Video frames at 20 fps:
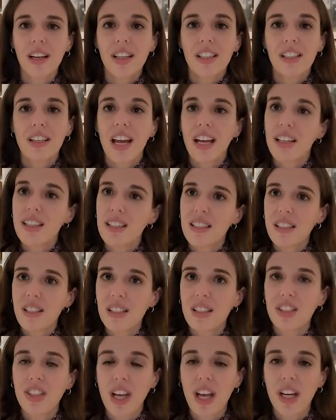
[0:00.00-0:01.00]

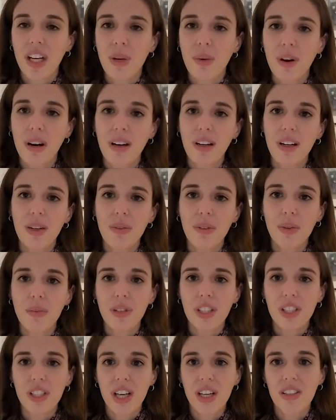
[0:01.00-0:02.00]
Next January, we'll
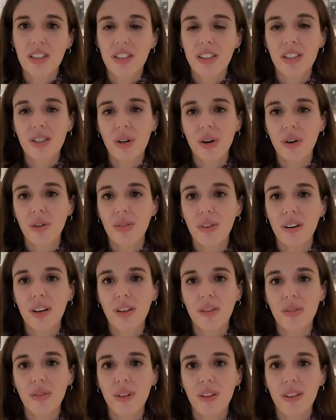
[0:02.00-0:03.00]
be changing this
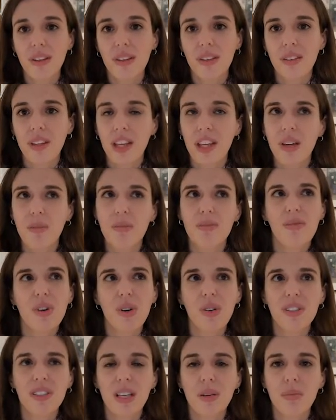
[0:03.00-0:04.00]
over with a theme
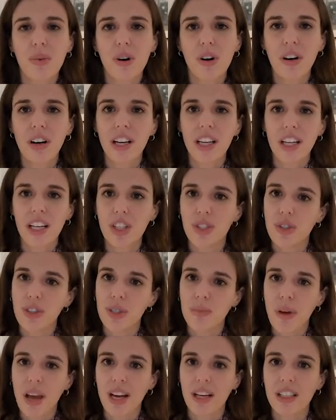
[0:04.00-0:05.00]
focusing more on
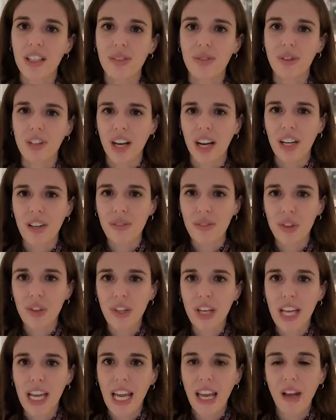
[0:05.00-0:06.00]
introspective or kind of
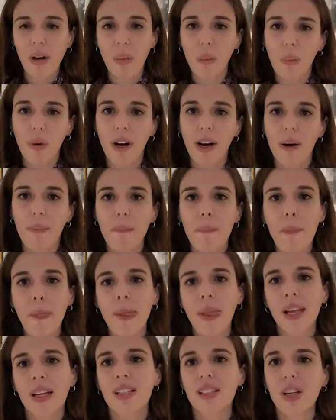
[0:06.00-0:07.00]
looking inward.
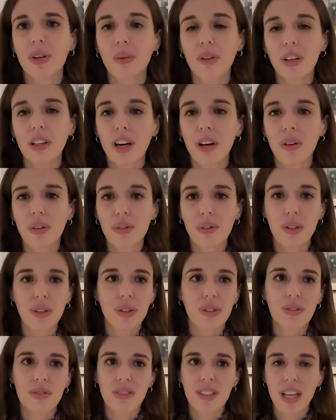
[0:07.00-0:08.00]
So we'll go
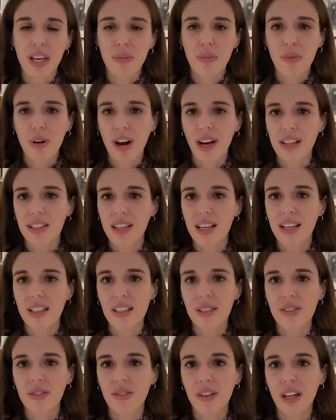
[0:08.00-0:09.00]
through the same process
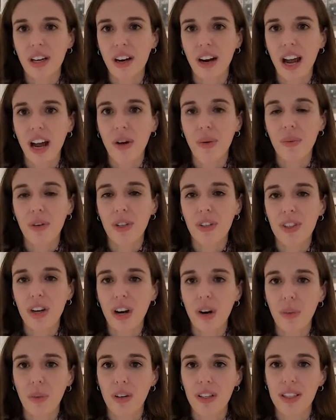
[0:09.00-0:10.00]
and figure out which
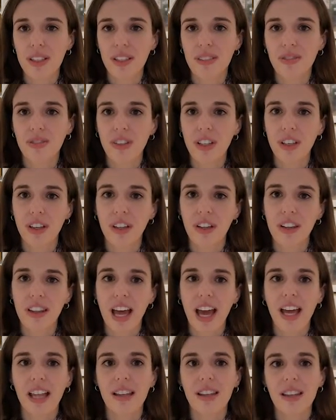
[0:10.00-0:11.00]
artworks feel
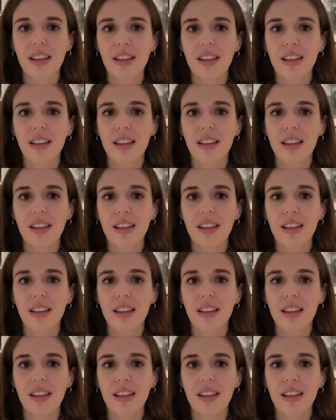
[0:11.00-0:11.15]
that